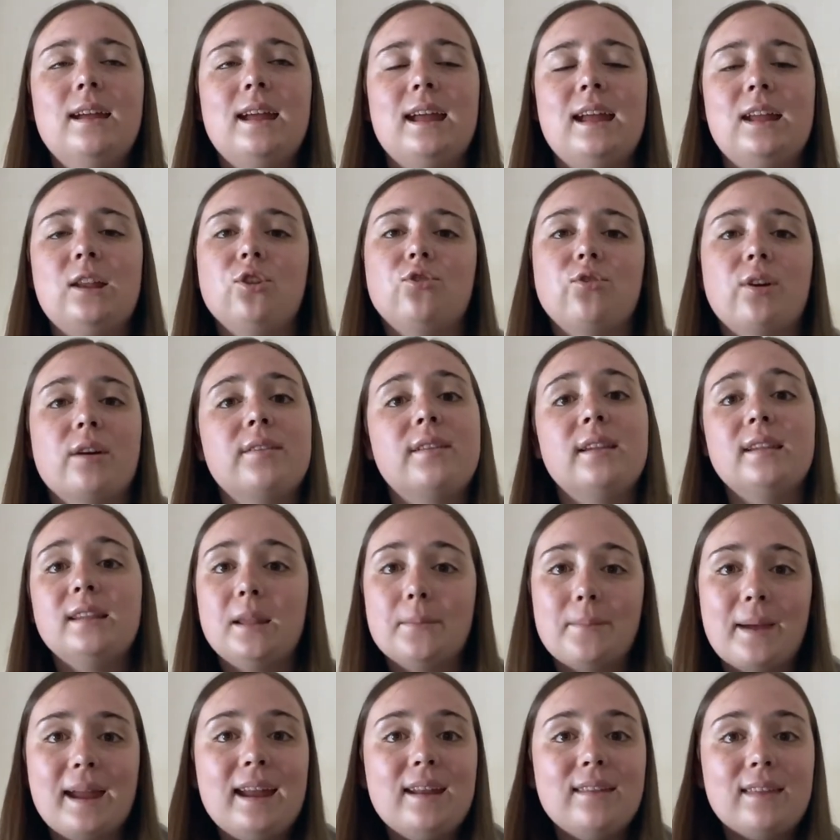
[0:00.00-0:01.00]
interesting
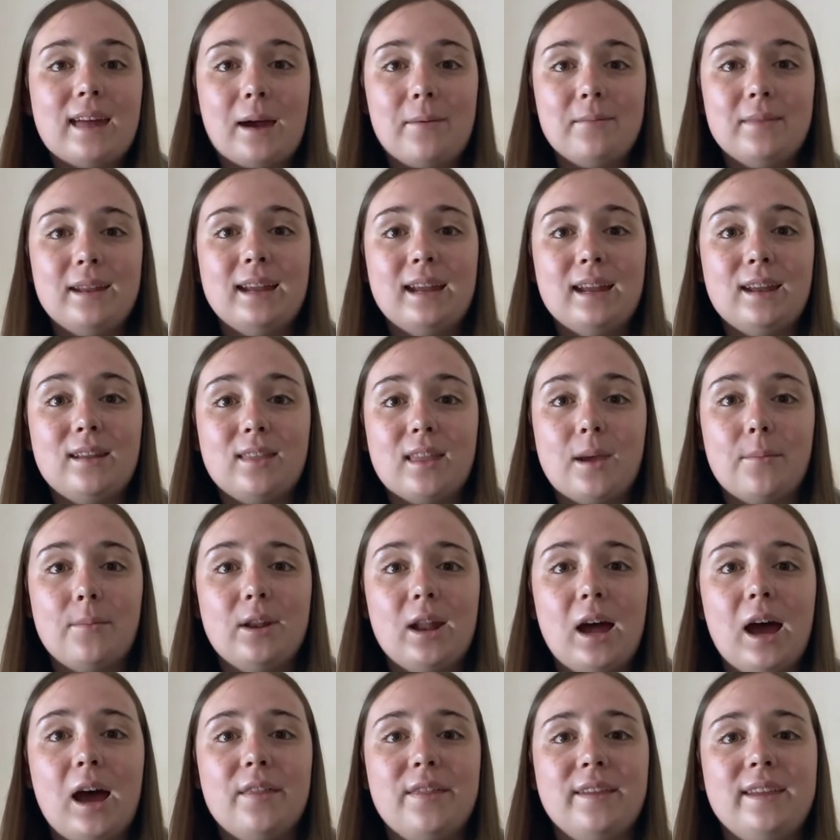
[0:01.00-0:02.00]
debates happening in
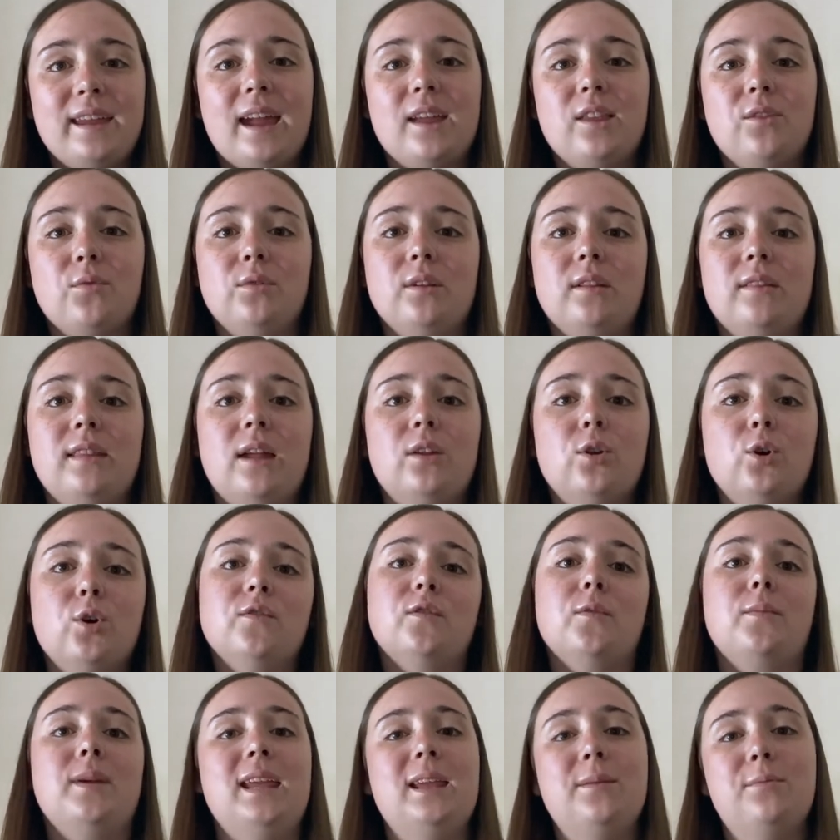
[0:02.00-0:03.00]
seminars and get to understand
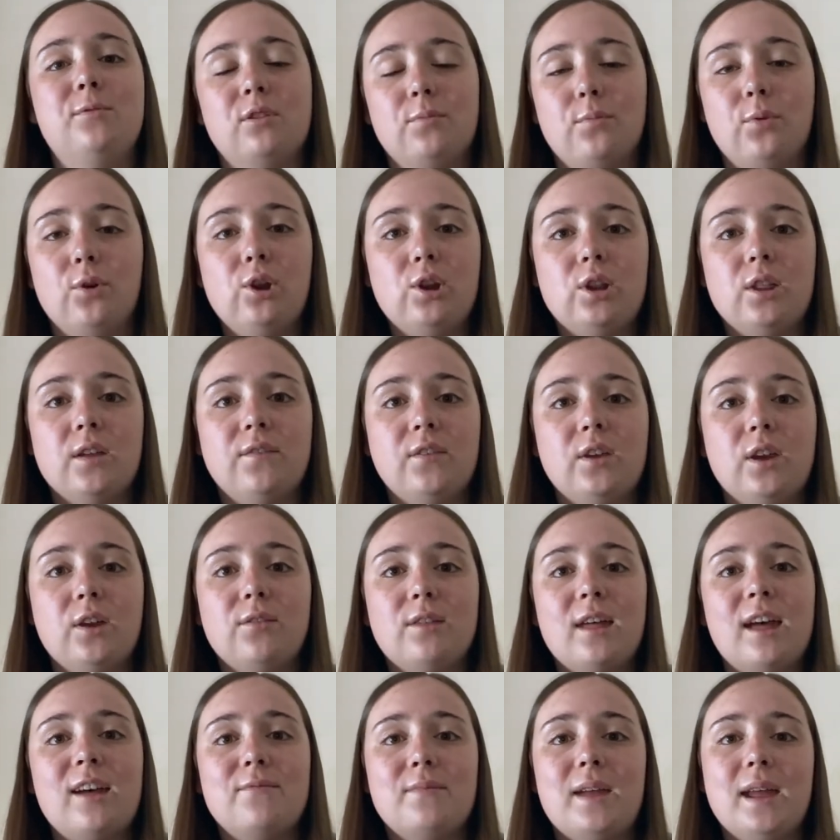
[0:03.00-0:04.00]
other people's points of view
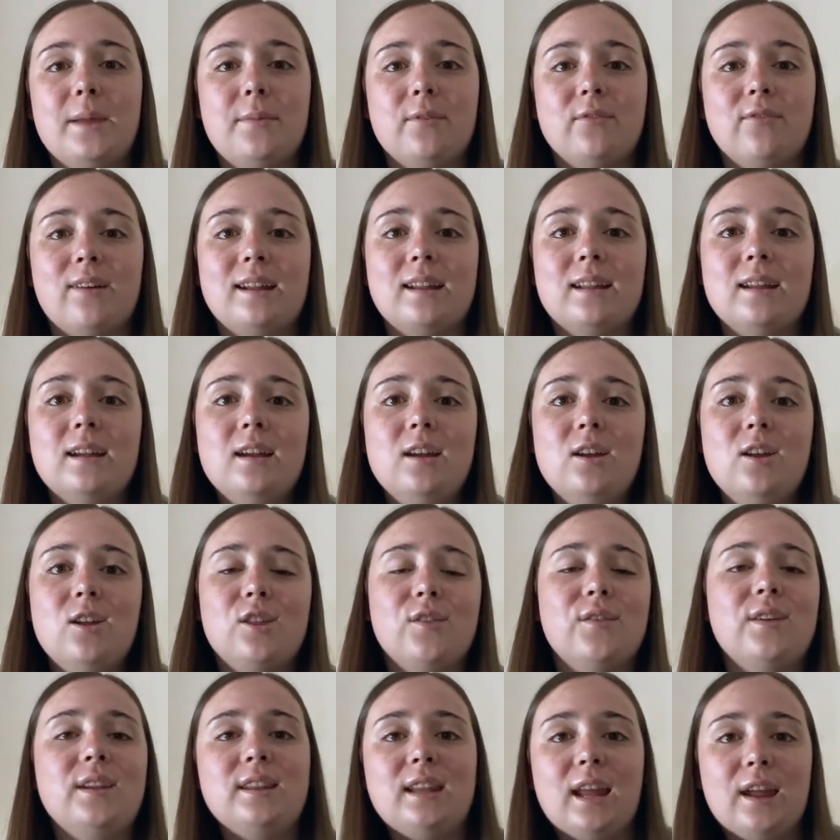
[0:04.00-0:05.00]
that have maybe read
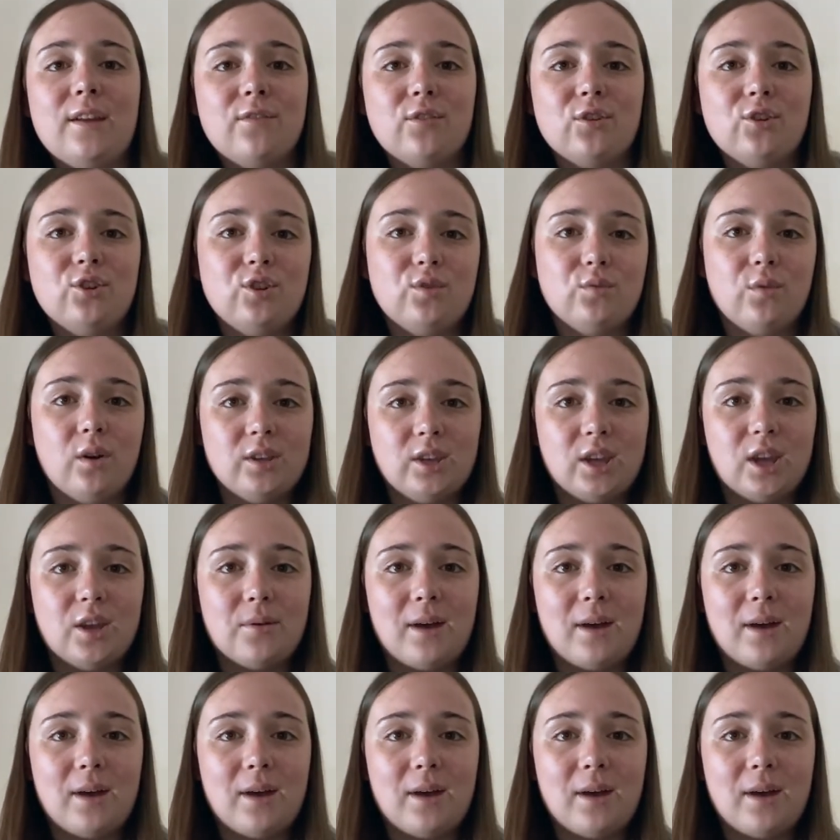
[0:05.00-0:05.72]
something different to what you